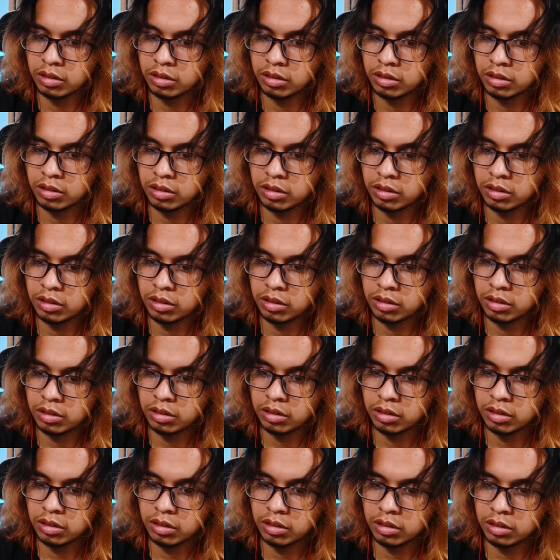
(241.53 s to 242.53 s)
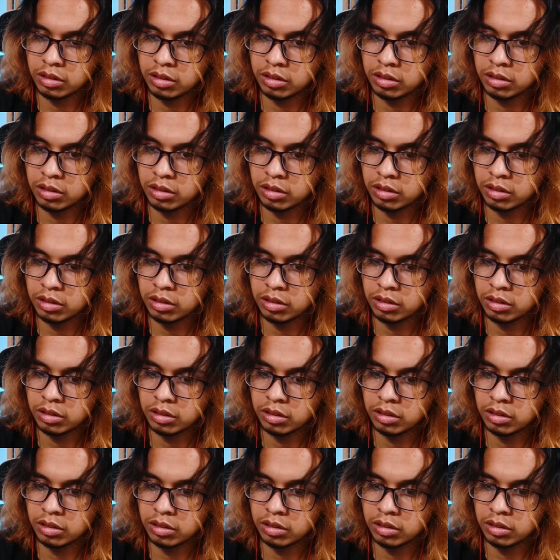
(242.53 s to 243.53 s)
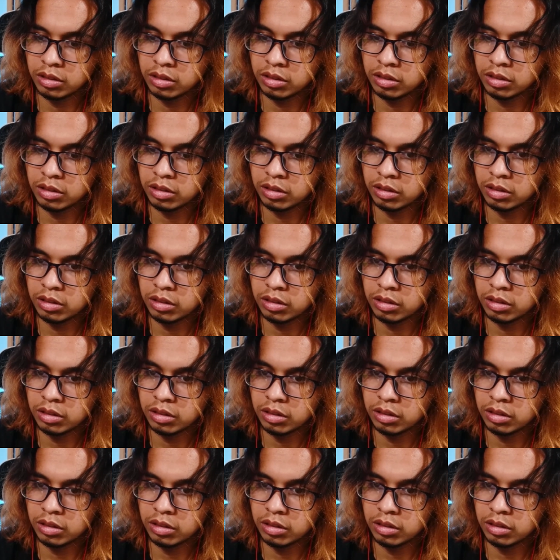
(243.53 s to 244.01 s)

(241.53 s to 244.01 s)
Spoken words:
No one is speaking in this clip.